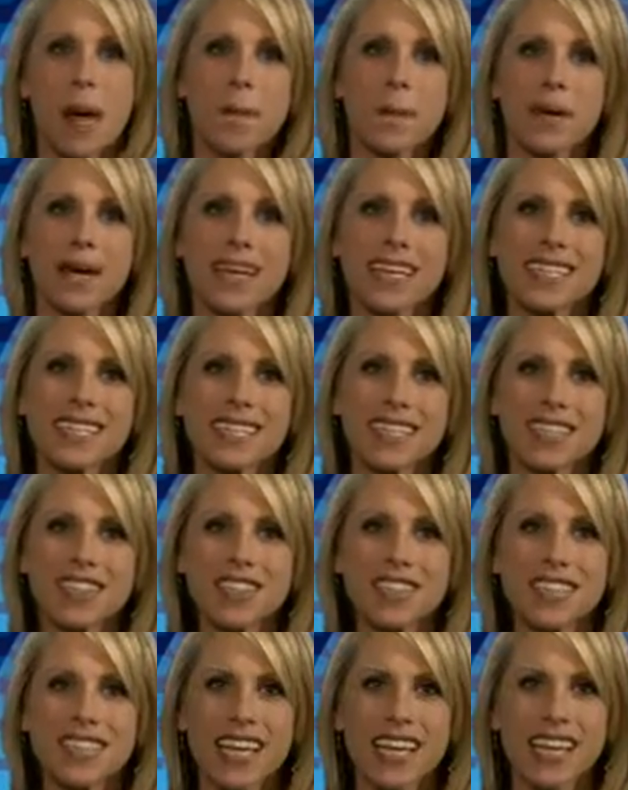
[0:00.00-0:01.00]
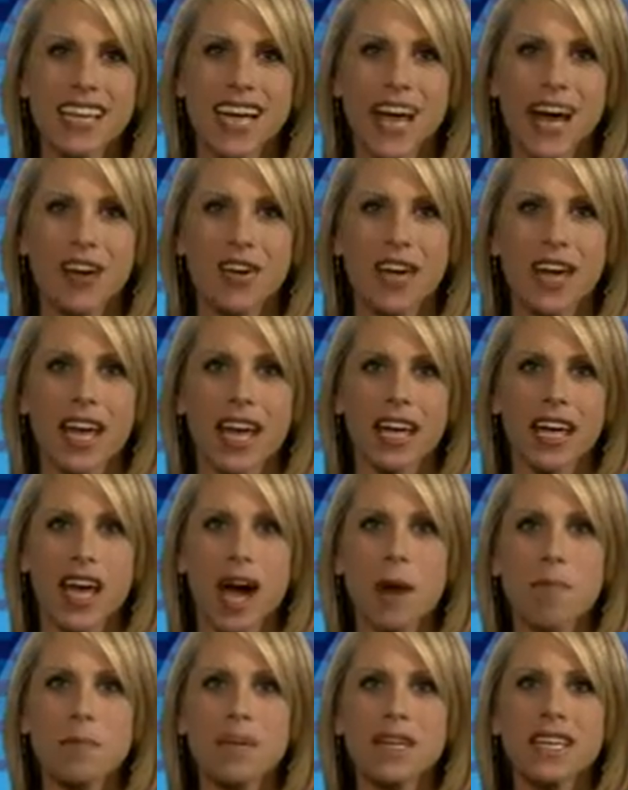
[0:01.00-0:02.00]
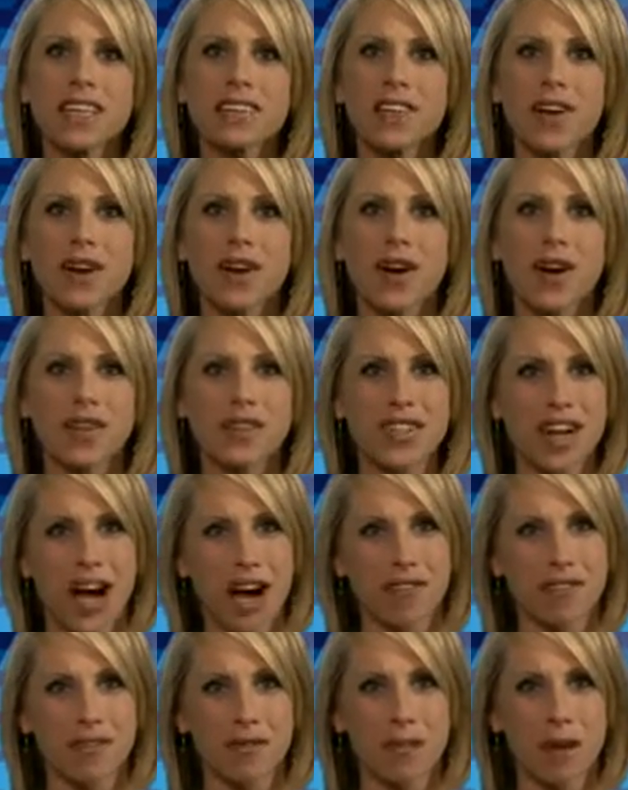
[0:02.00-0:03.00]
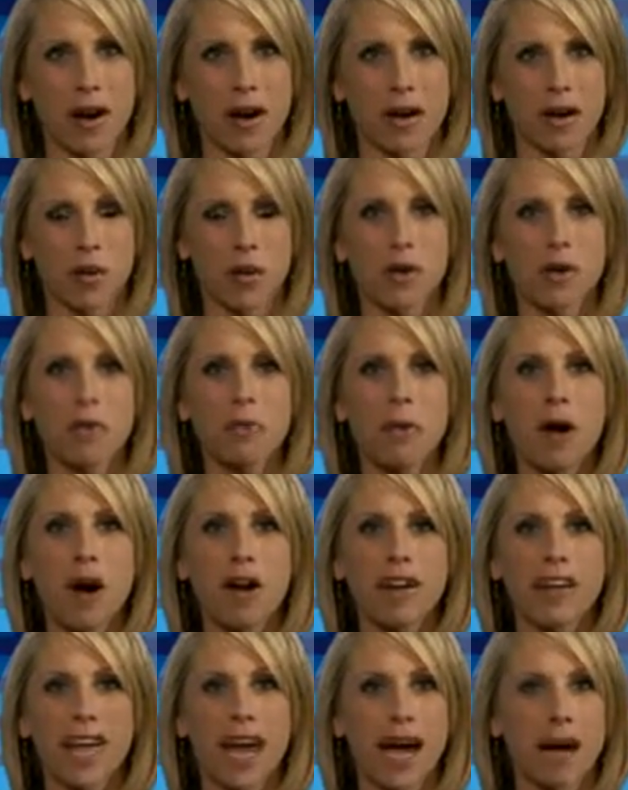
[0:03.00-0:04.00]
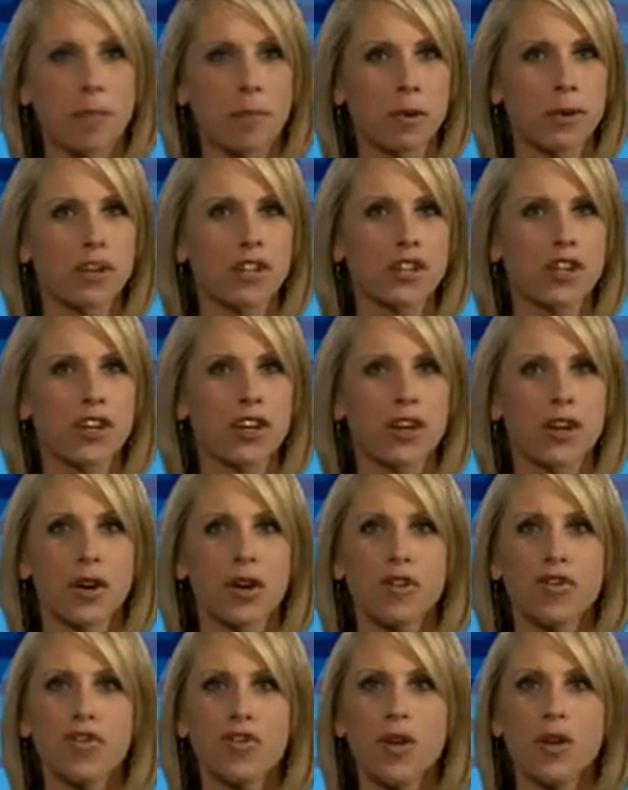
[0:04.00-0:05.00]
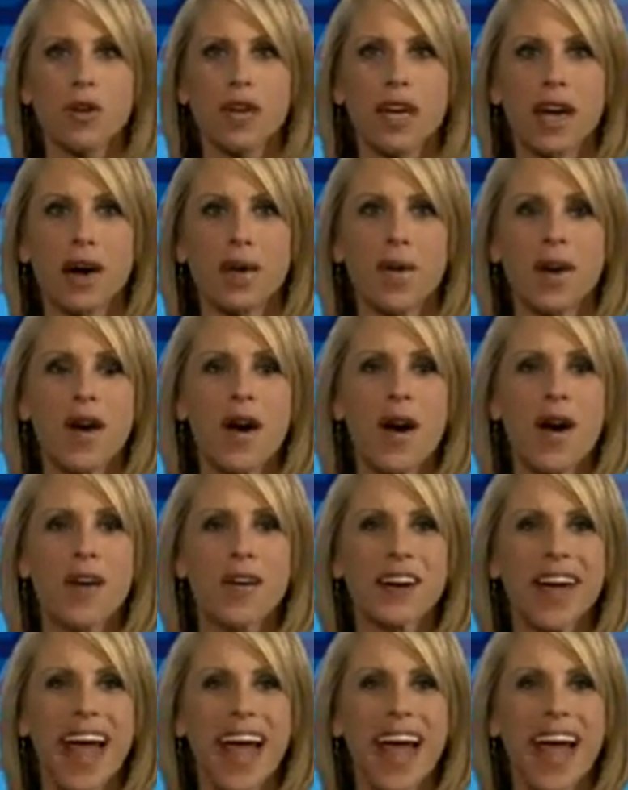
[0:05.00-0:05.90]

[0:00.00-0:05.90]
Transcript: but consider setting out a company logoed coffee mug or ball cap or shirt or folio or